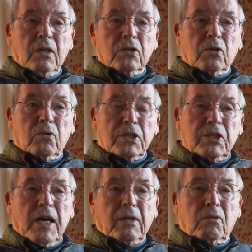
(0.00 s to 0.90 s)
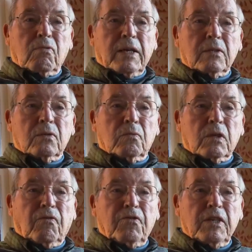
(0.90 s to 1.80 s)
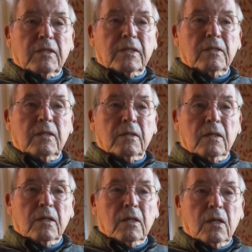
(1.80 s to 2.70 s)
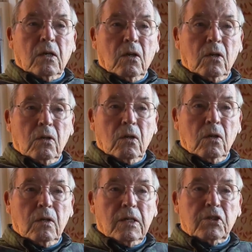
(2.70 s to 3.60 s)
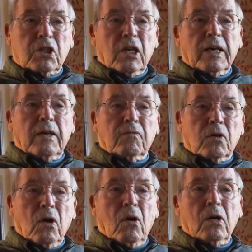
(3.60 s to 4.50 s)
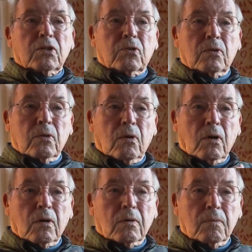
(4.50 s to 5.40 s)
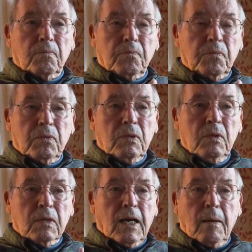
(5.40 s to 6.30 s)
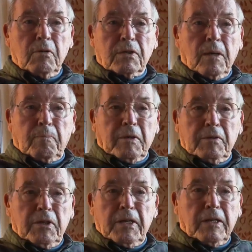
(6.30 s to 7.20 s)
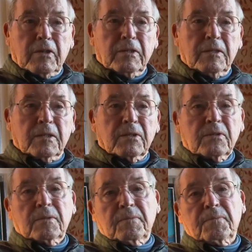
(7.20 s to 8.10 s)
So he's not threatened with feeling enslaved, lost, or gobbled up into nothingness.